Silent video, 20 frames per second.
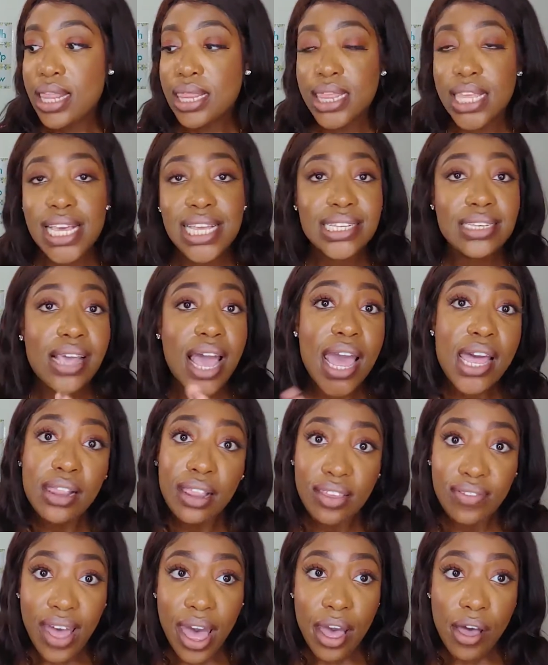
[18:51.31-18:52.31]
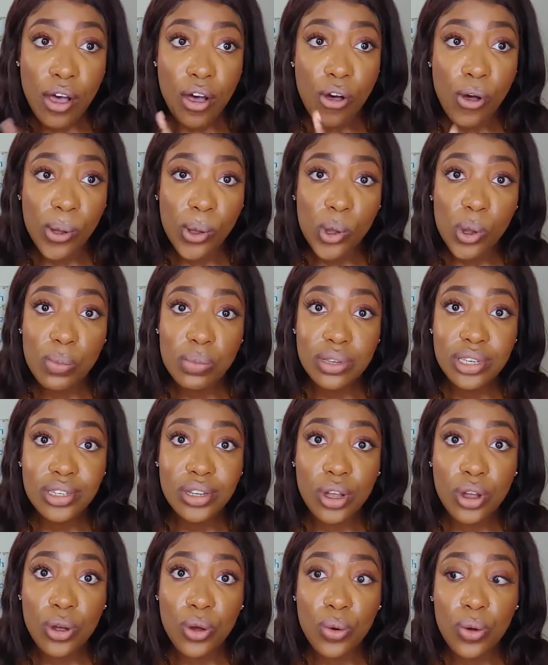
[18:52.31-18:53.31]
This I leave at home,
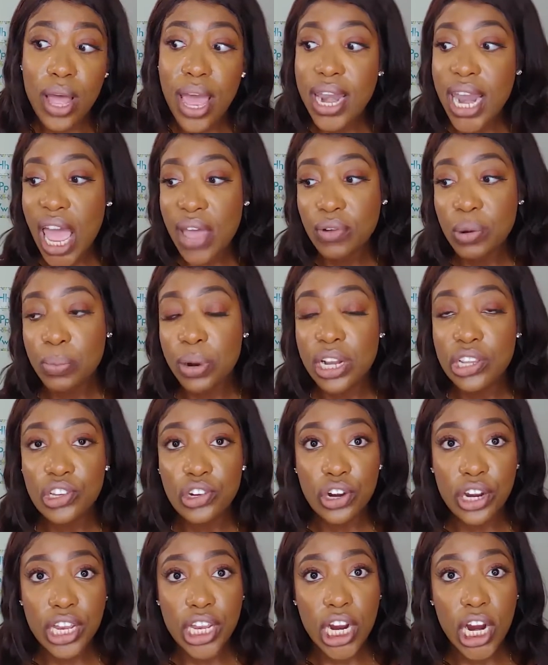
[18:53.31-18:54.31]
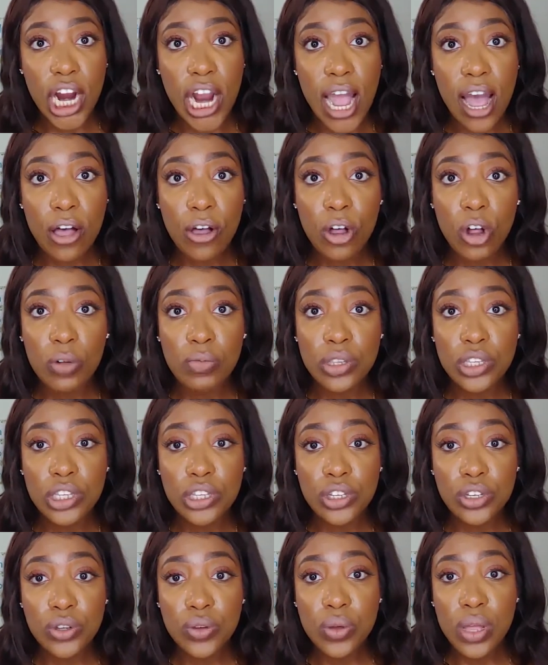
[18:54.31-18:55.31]
so, and I have a printer here at home
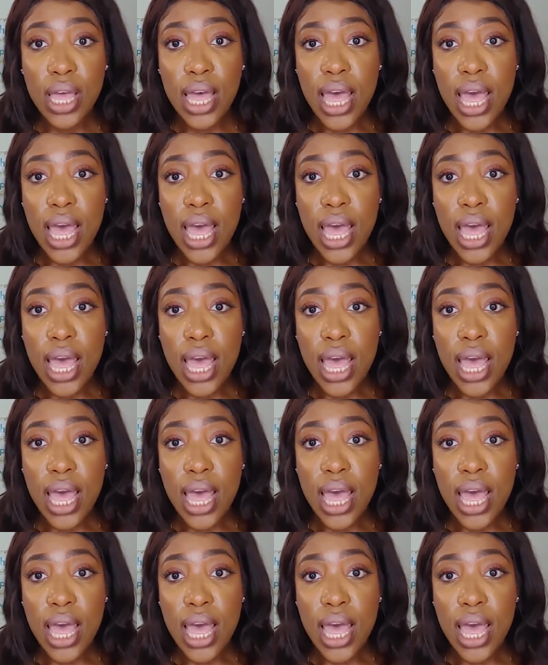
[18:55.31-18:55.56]
too,